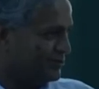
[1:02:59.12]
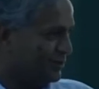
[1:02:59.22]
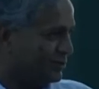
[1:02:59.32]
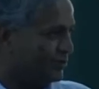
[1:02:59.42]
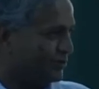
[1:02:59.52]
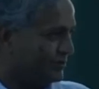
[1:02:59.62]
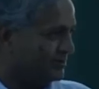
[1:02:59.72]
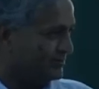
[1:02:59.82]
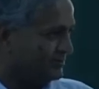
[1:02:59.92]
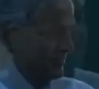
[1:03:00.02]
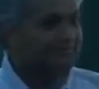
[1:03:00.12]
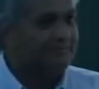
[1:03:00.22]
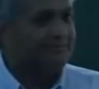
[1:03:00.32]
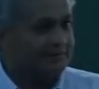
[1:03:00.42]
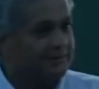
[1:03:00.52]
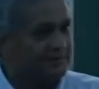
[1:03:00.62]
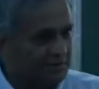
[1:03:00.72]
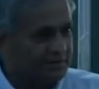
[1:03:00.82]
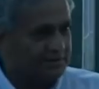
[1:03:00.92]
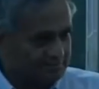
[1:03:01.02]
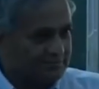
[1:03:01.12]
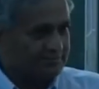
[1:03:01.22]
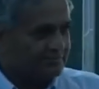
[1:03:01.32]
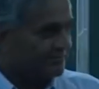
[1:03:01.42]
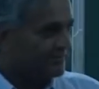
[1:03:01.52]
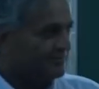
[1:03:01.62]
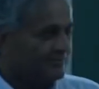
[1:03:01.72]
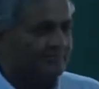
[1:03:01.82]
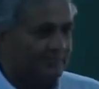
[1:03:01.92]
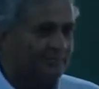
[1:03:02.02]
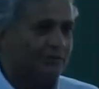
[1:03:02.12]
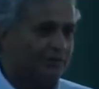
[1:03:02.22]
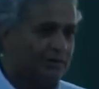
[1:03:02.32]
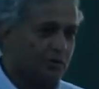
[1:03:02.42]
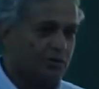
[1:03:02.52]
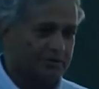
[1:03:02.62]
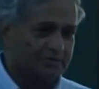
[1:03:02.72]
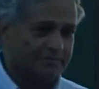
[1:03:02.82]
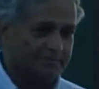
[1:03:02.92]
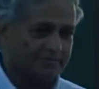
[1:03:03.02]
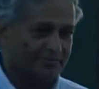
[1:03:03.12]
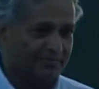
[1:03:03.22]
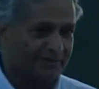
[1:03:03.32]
The manufacturer of the blade will say no because he can sell more blades